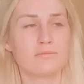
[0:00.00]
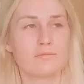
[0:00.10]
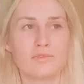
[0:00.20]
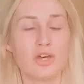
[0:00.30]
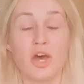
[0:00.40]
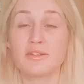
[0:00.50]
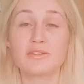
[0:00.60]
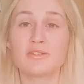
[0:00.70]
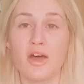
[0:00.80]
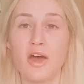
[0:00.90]

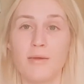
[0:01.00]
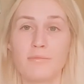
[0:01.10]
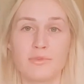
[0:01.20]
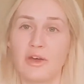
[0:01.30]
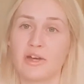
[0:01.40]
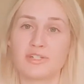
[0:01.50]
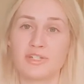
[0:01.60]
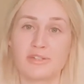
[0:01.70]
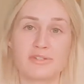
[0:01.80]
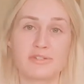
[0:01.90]
non-stop
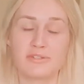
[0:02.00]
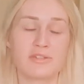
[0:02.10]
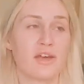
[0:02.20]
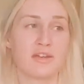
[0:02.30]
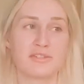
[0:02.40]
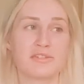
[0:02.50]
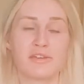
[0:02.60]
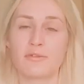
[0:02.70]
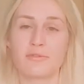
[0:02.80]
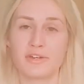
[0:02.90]
nausea since I got sick
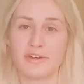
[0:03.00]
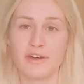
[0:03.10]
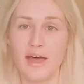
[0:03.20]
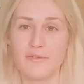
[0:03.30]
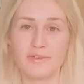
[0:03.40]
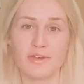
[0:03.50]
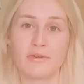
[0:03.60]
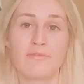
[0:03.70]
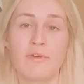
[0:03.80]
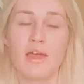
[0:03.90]
over a year and a half
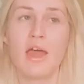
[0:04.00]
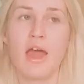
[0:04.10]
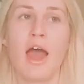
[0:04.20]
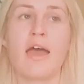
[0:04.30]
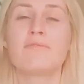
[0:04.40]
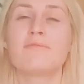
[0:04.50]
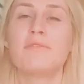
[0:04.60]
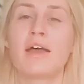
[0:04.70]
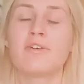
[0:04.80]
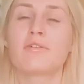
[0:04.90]
ago.
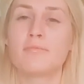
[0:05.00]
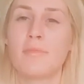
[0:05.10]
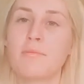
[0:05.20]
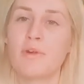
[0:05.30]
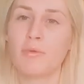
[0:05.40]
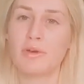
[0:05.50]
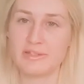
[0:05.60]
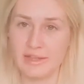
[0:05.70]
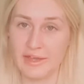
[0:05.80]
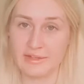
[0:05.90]
I don't remember what
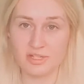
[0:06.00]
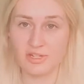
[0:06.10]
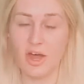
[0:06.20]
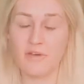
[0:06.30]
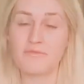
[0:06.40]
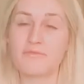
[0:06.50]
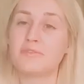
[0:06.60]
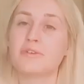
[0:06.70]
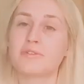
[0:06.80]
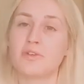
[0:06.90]
it's like to not
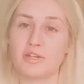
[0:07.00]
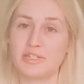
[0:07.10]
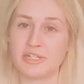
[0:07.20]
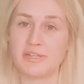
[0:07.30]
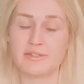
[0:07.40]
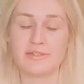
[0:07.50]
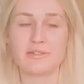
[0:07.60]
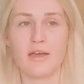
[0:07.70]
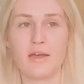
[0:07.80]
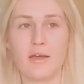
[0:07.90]
feel nauseous.
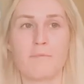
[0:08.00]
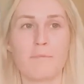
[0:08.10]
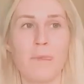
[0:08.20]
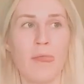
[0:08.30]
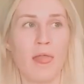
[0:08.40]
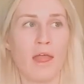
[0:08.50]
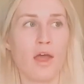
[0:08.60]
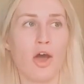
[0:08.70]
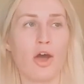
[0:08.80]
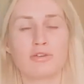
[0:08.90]

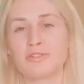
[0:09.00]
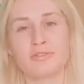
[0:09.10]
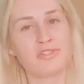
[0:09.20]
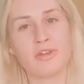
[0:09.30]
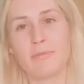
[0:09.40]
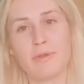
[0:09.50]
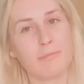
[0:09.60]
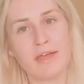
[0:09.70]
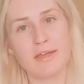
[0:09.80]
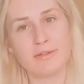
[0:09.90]
Also stomach
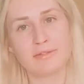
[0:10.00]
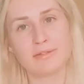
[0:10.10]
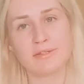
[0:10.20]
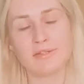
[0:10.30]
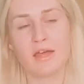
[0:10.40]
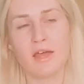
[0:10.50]
pains,